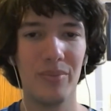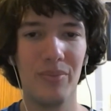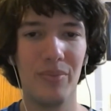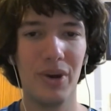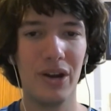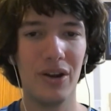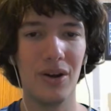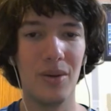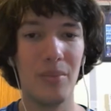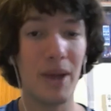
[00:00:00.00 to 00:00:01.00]
But
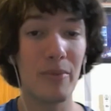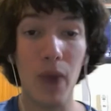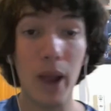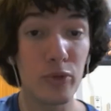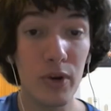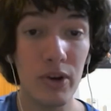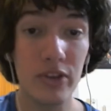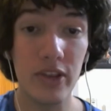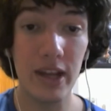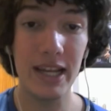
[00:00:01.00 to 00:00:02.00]
I was very
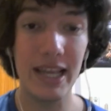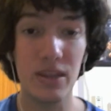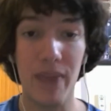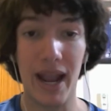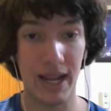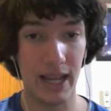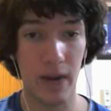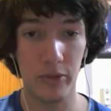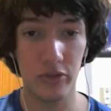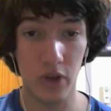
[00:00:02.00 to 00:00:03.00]
excited to get them back, and I
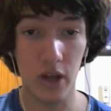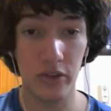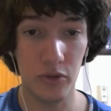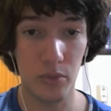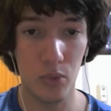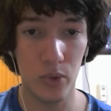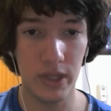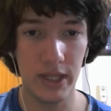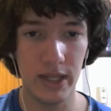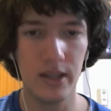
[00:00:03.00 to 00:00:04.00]
was not
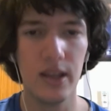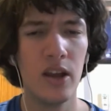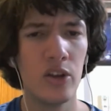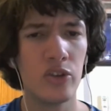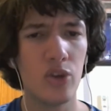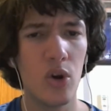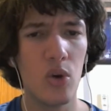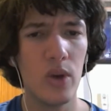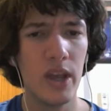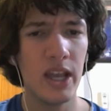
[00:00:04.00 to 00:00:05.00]
disappointed.
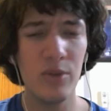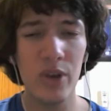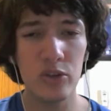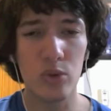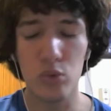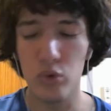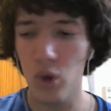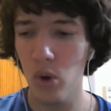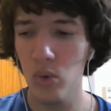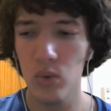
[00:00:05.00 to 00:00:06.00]
So, if you guys don't
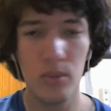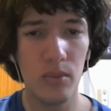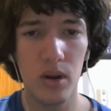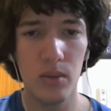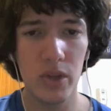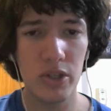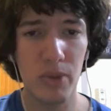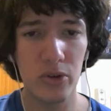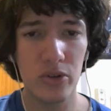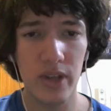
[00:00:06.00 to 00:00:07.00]
know much
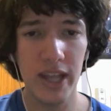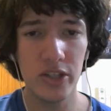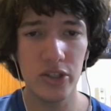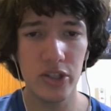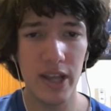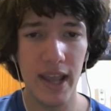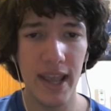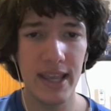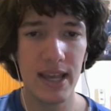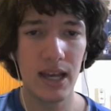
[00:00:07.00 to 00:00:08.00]
about
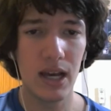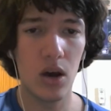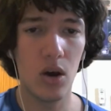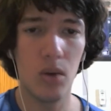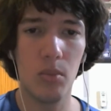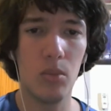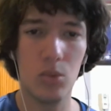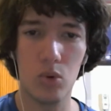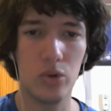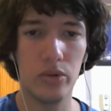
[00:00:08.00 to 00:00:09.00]
HGA,
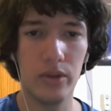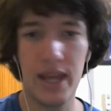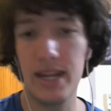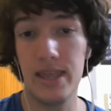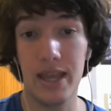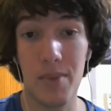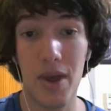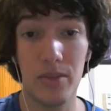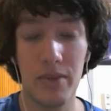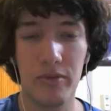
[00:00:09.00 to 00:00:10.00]
or anything
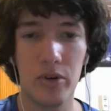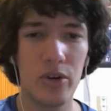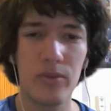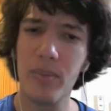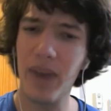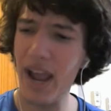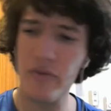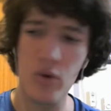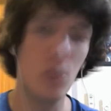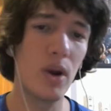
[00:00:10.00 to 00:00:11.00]
about them, never heard of them, I
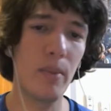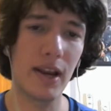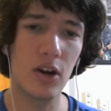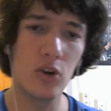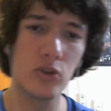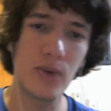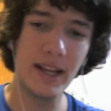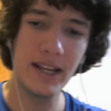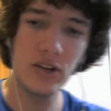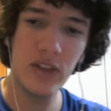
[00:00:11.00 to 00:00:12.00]
have one of my cards right
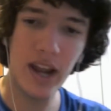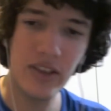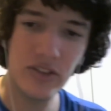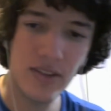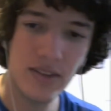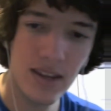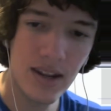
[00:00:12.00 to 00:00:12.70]
here that I sent in,